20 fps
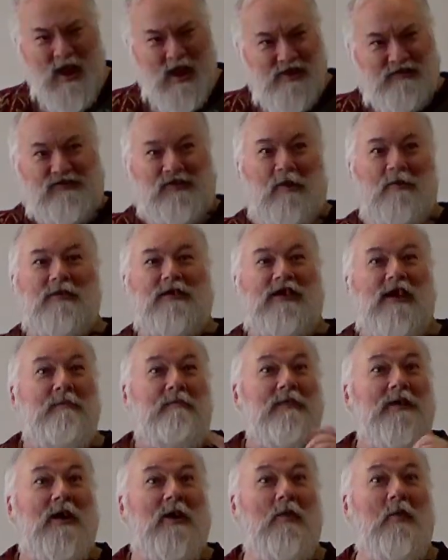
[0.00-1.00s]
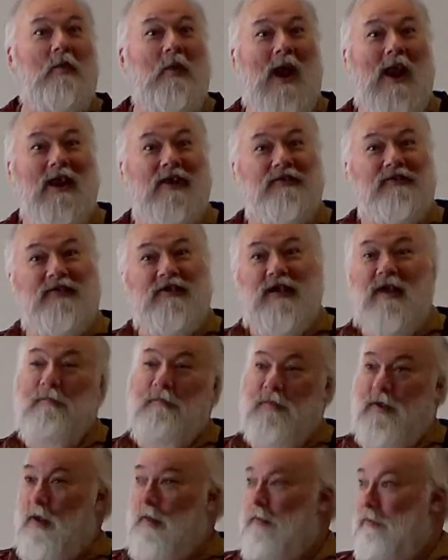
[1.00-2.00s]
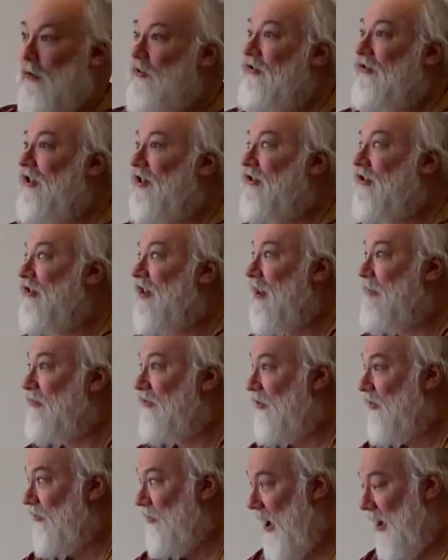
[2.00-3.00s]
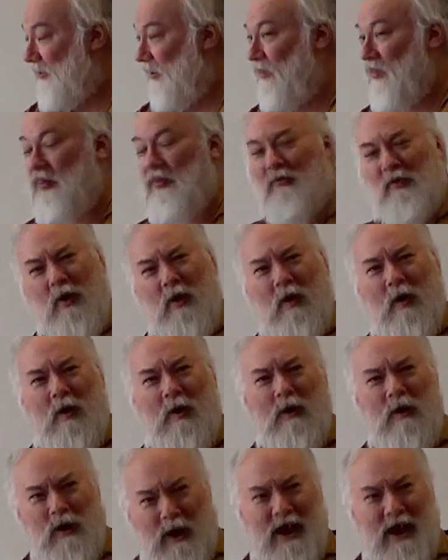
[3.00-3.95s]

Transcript: So keep your Wallace, keep your Bruce, such names do not enthrall,